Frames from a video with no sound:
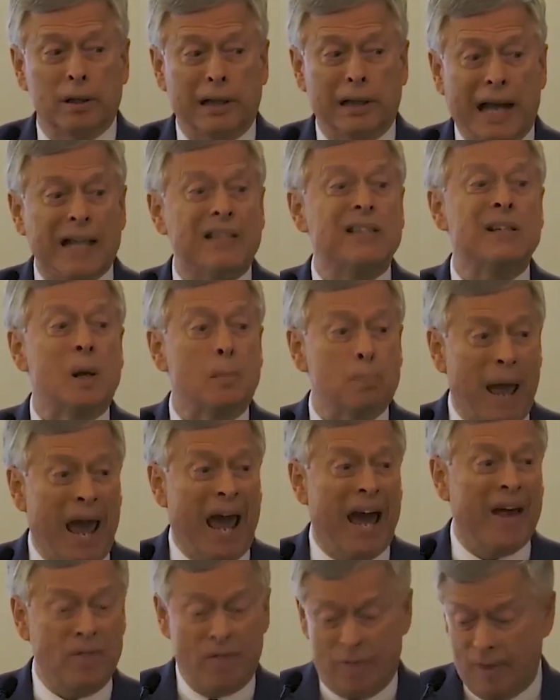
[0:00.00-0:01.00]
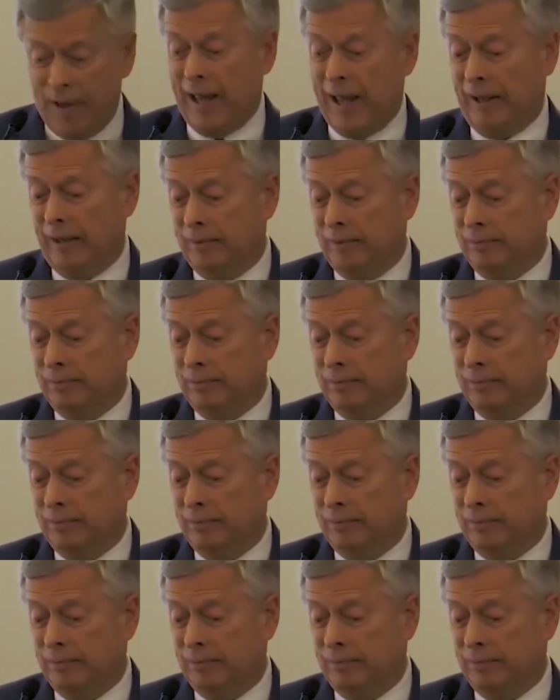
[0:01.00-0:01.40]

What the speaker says: that's a bad thing.